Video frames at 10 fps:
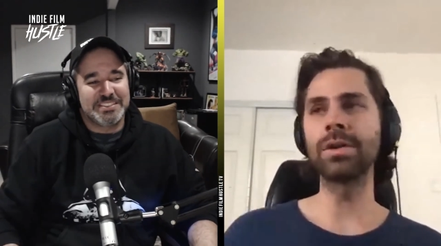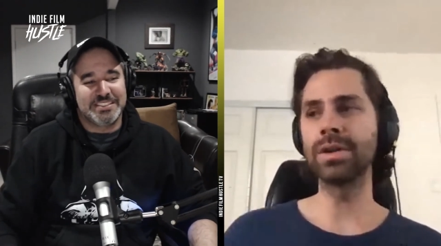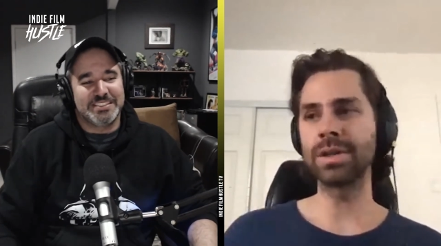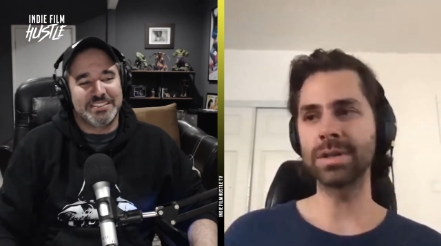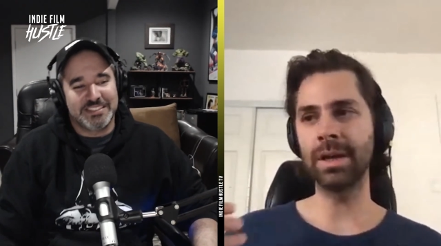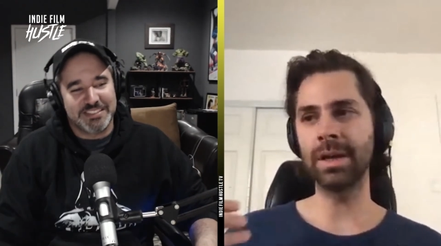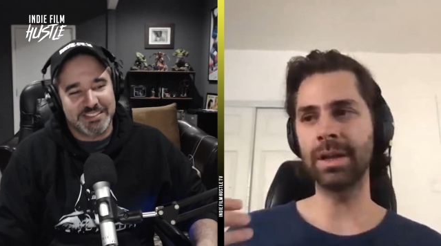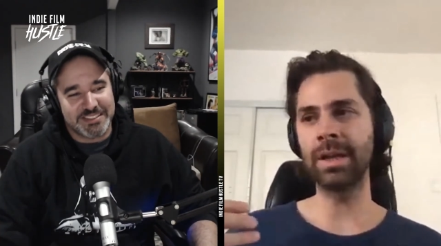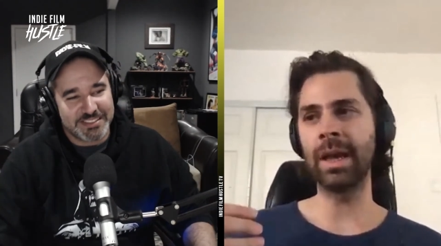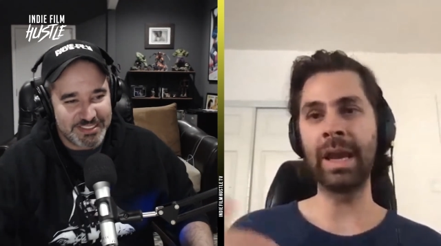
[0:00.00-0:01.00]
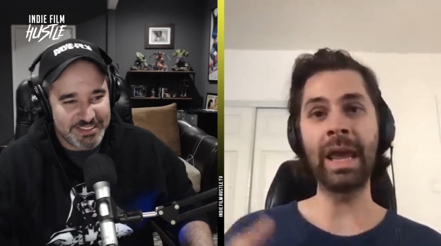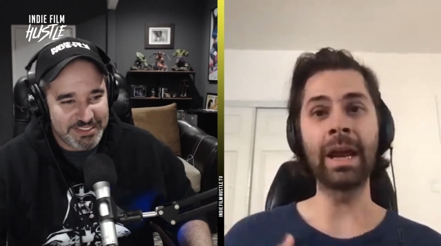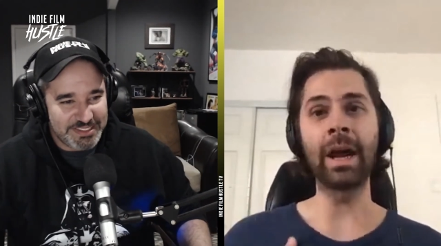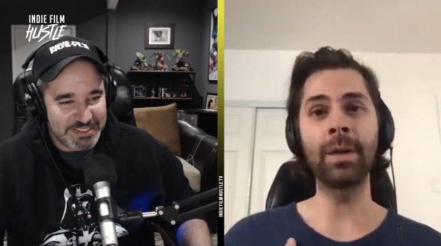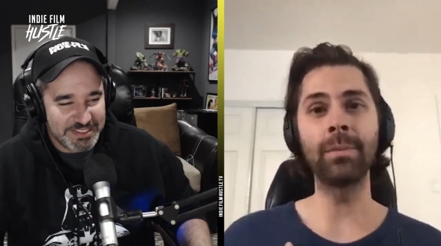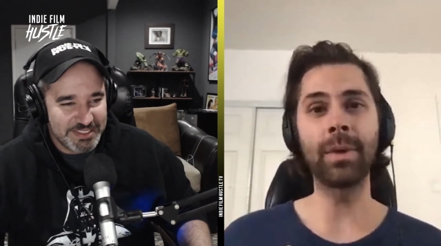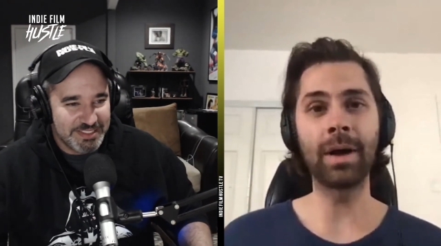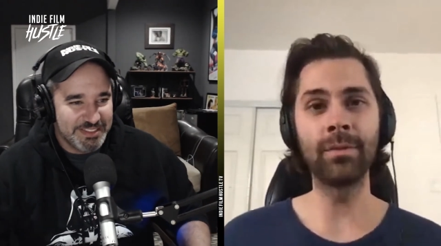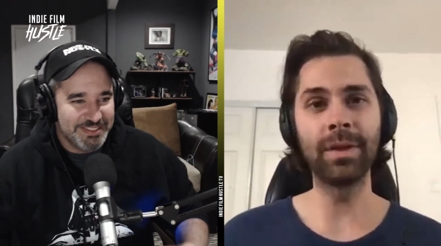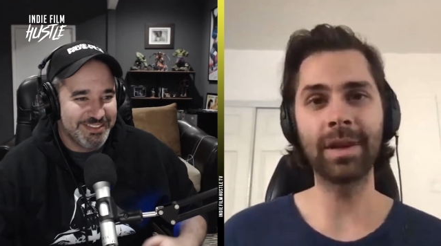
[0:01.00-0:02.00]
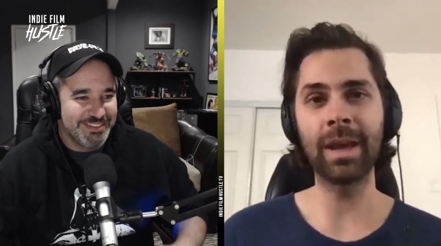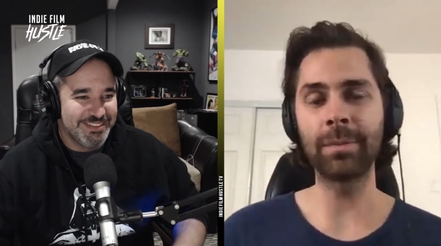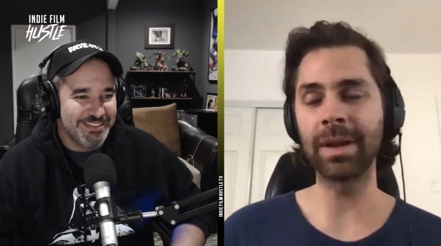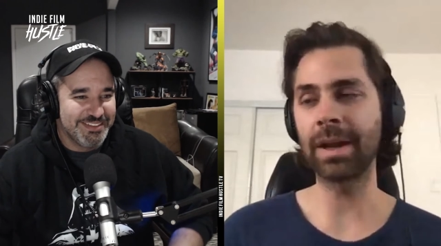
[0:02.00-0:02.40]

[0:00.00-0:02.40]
Speaker 1: ho to just say. And I'm of this camp.